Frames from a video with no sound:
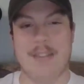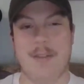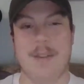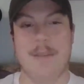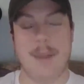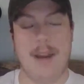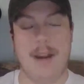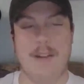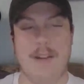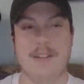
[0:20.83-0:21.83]
while the
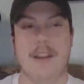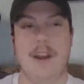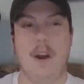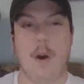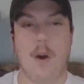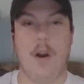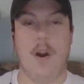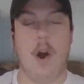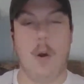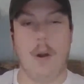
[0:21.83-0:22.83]
Bears are
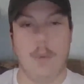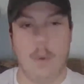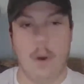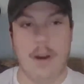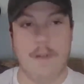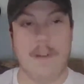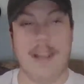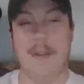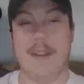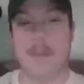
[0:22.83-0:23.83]
0-1
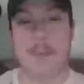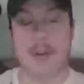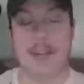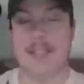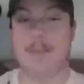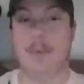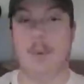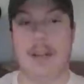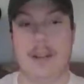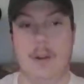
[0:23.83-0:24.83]
following a pretty
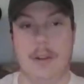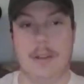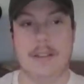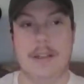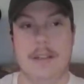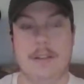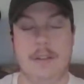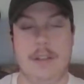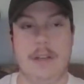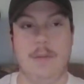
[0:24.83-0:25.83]
disappointing loss to
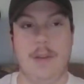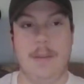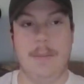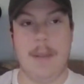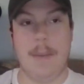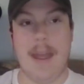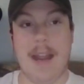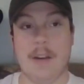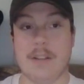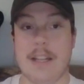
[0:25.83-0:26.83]
the Green Bay Packers.